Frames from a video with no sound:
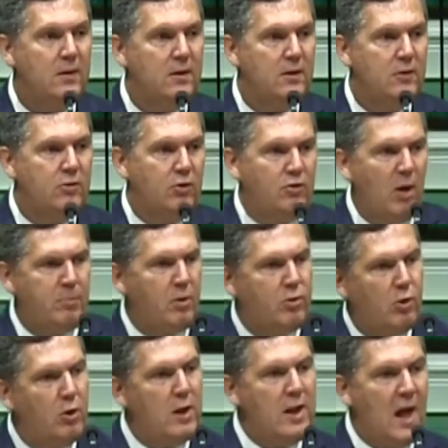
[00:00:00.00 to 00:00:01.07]
And so chapter
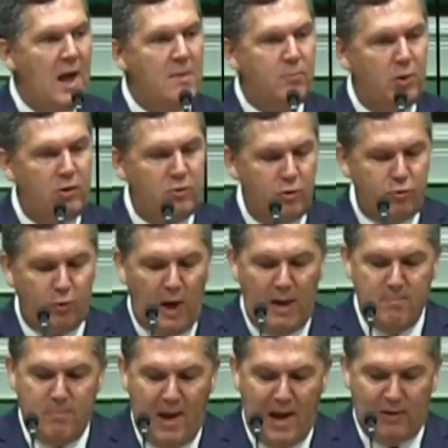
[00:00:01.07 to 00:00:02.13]
39 brings us
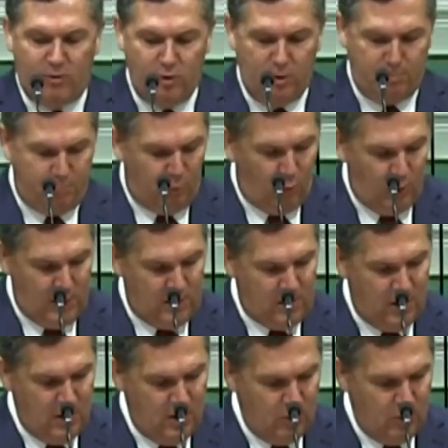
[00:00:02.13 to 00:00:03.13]
right back to the point